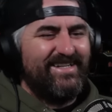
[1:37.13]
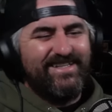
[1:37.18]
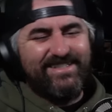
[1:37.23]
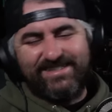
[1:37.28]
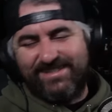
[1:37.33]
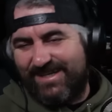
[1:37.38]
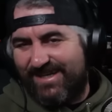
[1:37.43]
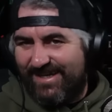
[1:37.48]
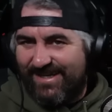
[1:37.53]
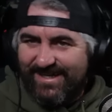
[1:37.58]
He
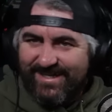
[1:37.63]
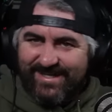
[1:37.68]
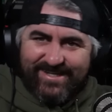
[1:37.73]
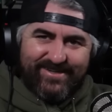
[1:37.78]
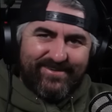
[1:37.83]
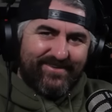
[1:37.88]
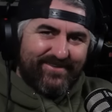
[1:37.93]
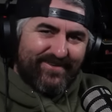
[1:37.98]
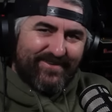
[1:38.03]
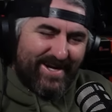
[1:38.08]
said he
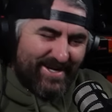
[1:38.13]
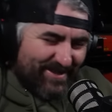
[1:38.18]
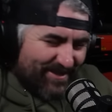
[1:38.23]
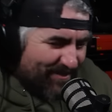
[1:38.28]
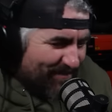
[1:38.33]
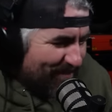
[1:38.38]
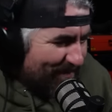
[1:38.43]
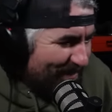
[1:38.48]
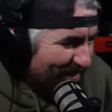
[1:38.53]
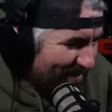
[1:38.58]
could write
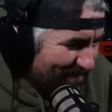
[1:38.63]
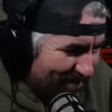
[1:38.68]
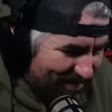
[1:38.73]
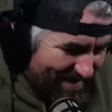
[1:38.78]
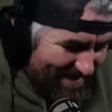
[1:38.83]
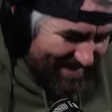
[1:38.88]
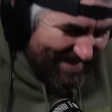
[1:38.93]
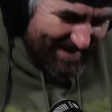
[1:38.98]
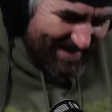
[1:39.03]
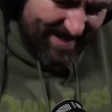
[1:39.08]
the book,
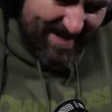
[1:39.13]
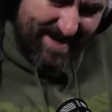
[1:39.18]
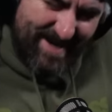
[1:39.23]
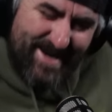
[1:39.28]
man.